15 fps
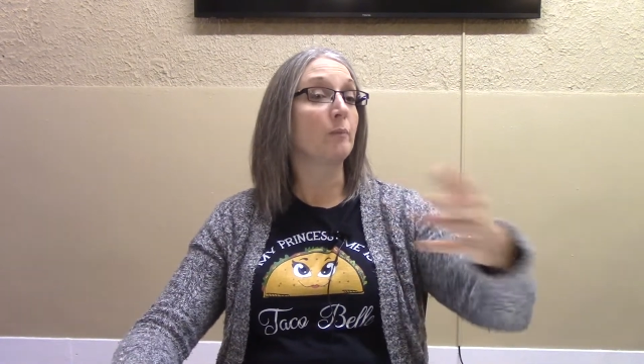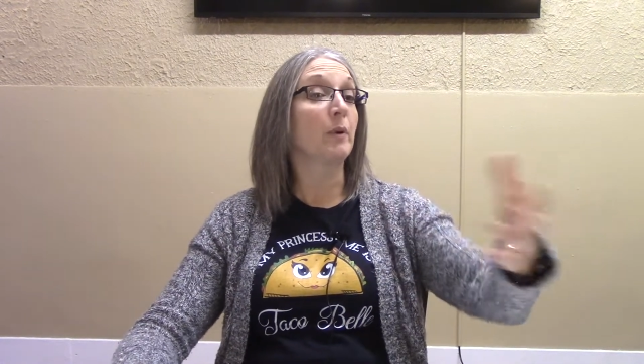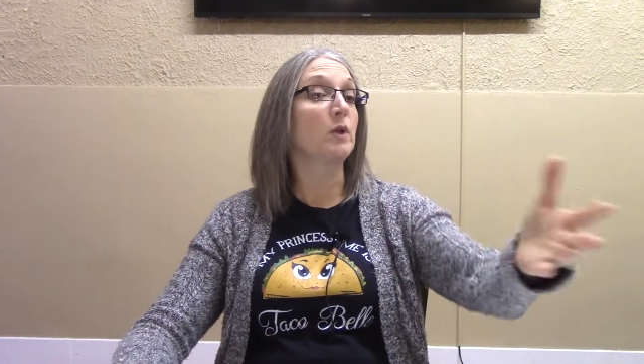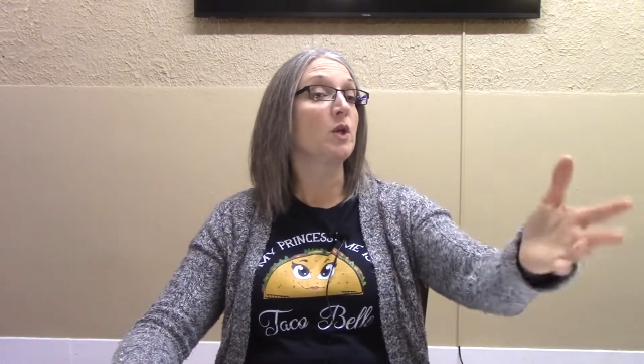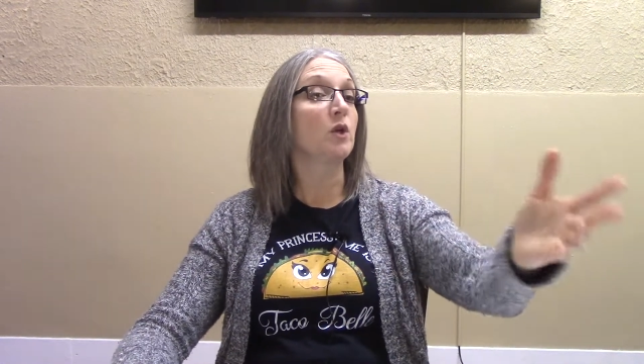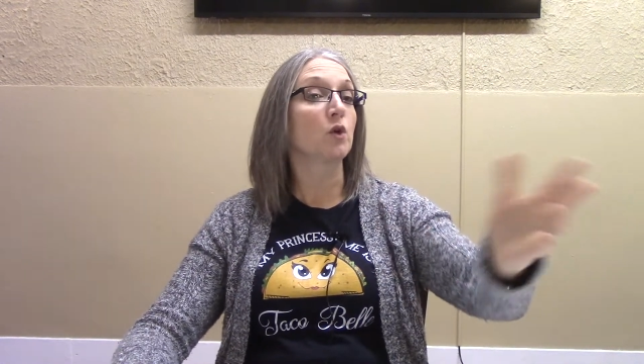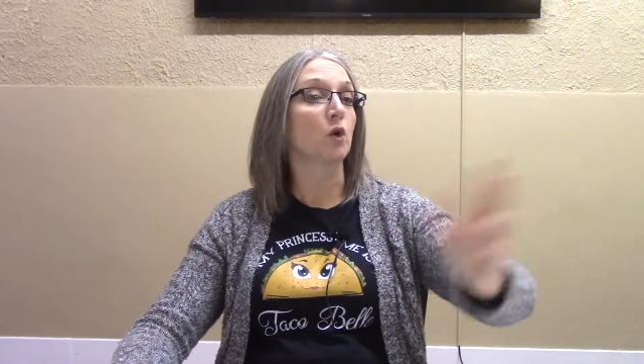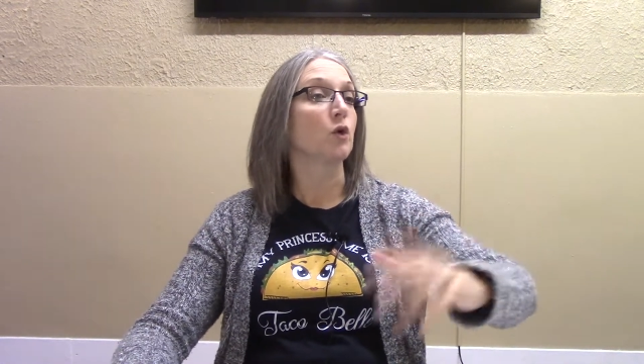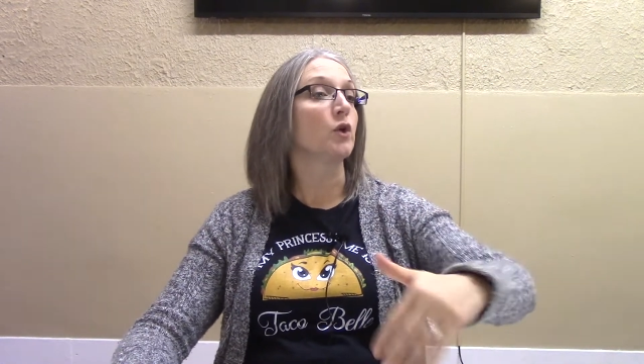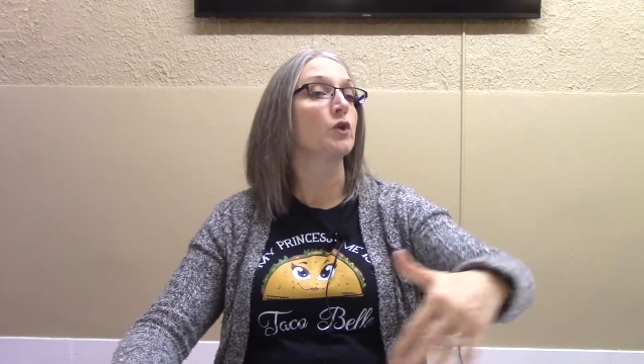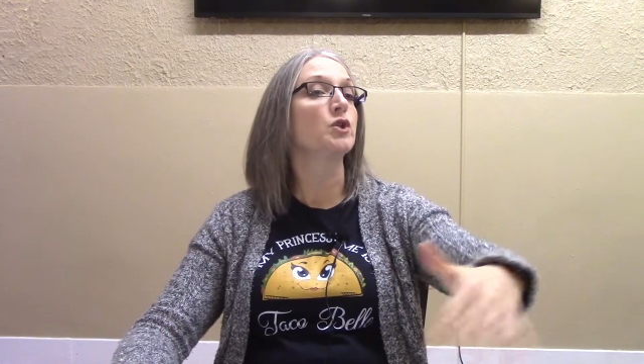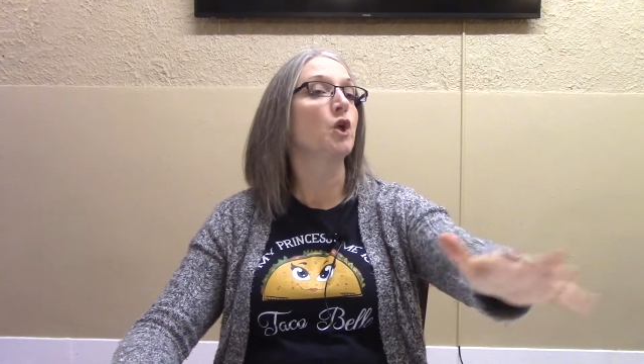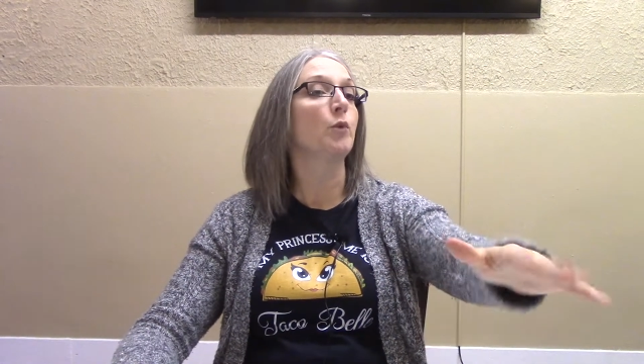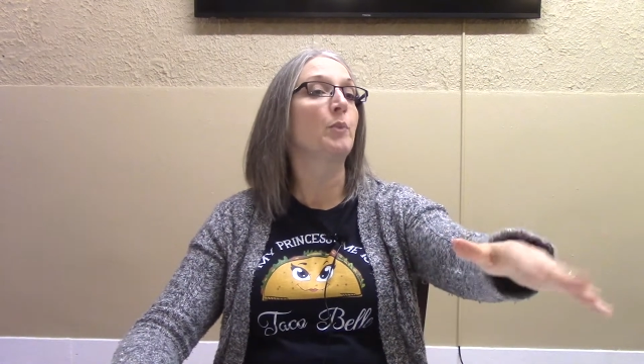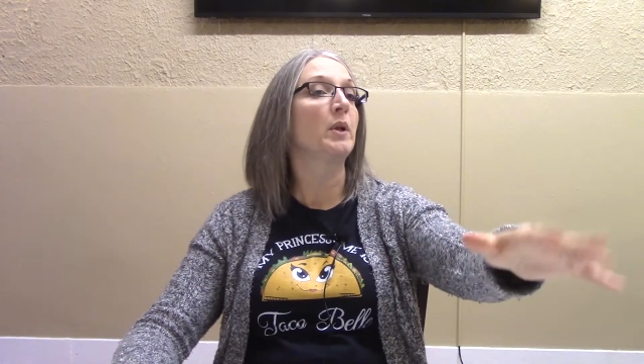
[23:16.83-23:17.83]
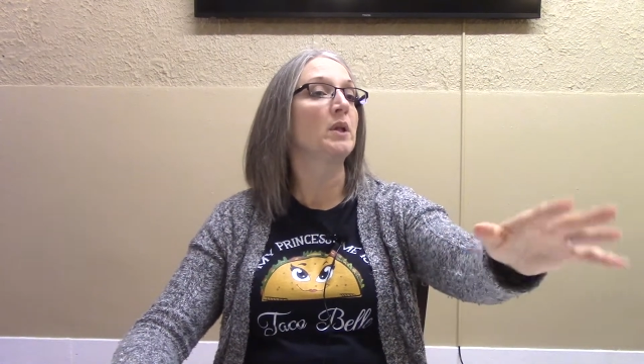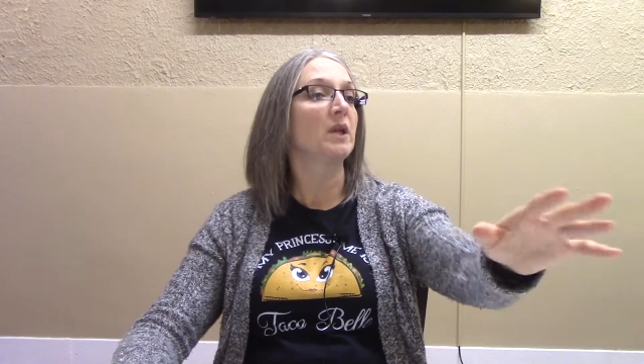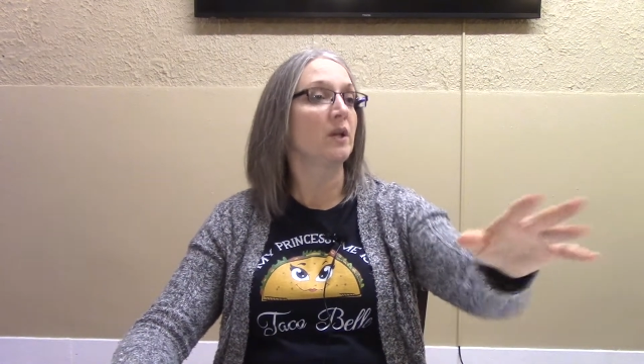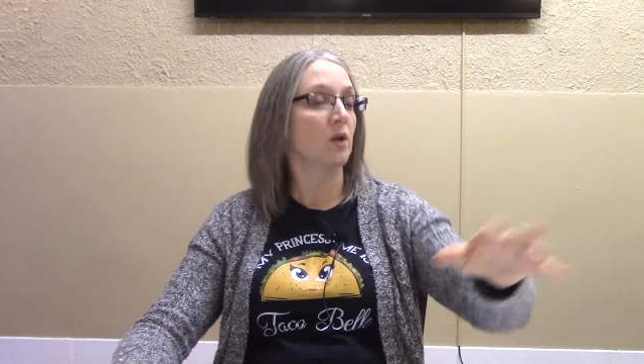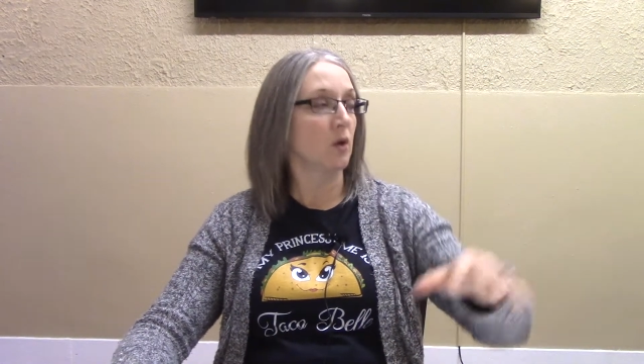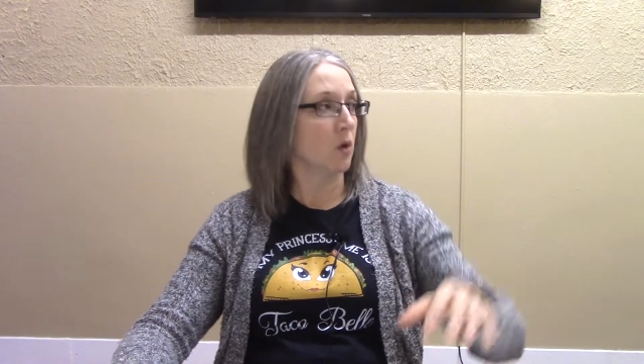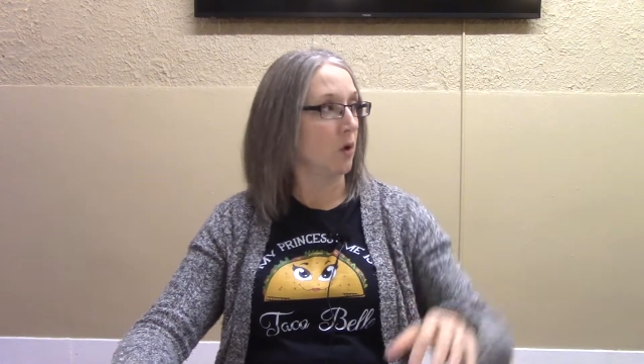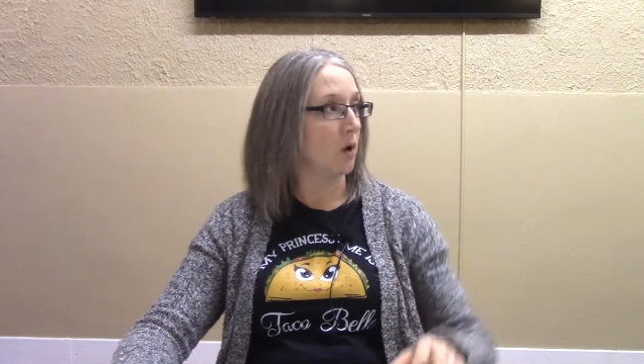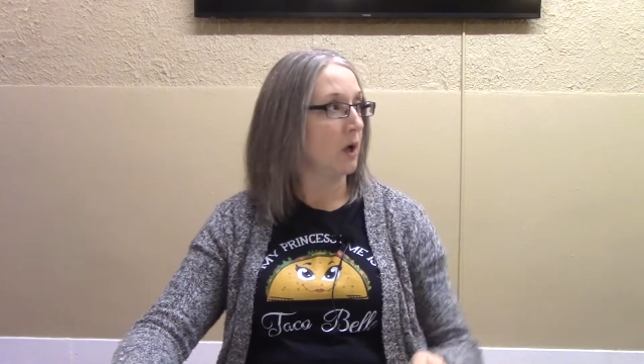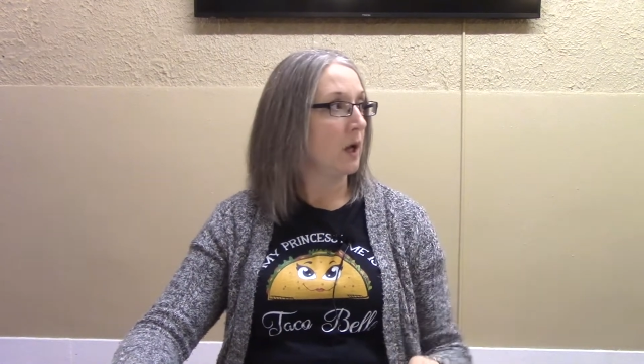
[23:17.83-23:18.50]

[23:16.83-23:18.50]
political. You're too political.